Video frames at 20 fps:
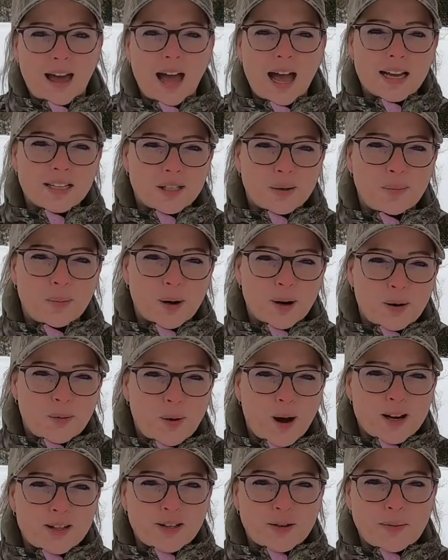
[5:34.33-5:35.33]
As a
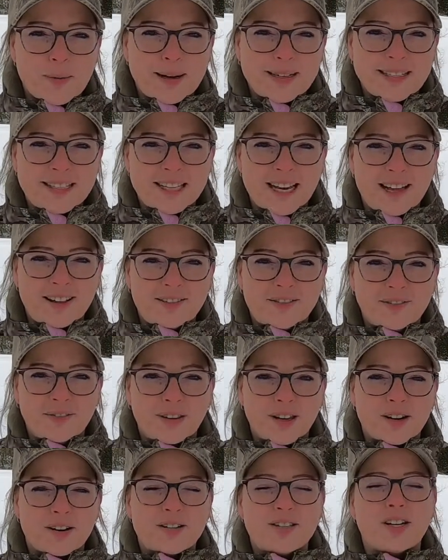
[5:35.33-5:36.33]
bird watcher myself,
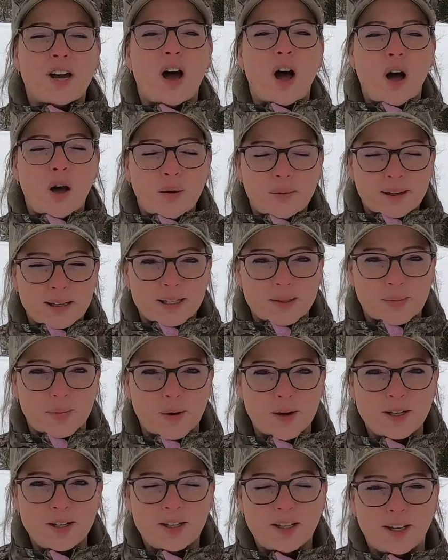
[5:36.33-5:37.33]
there's always
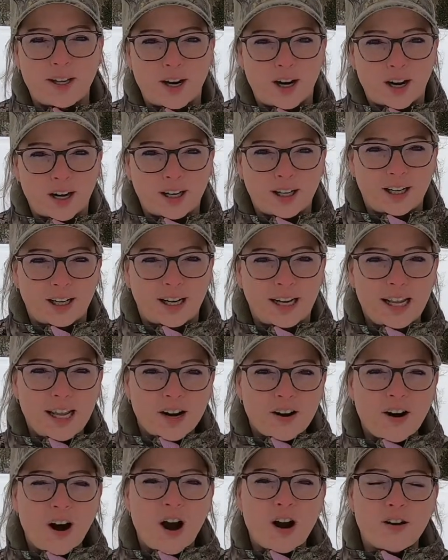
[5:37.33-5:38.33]
more to learn.
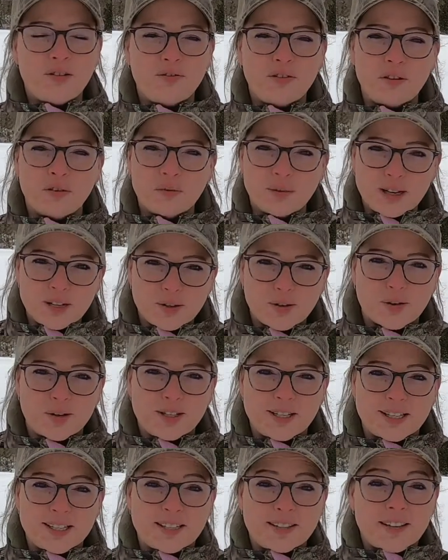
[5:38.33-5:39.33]
Here are a few
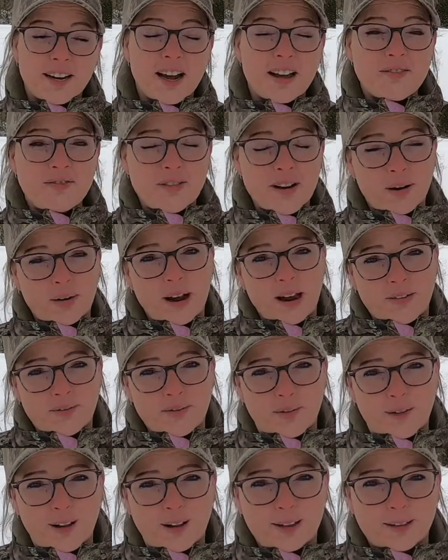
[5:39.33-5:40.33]
resources that I've found
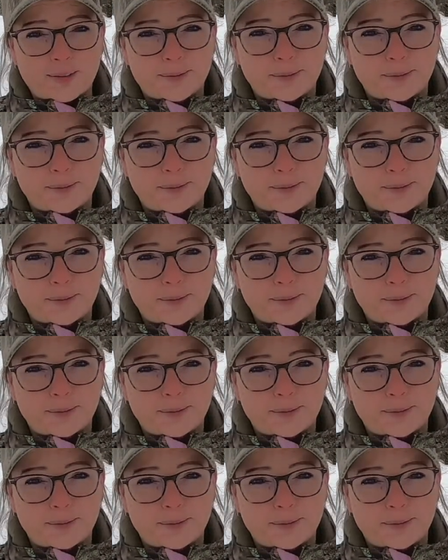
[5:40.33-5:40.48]
helpful.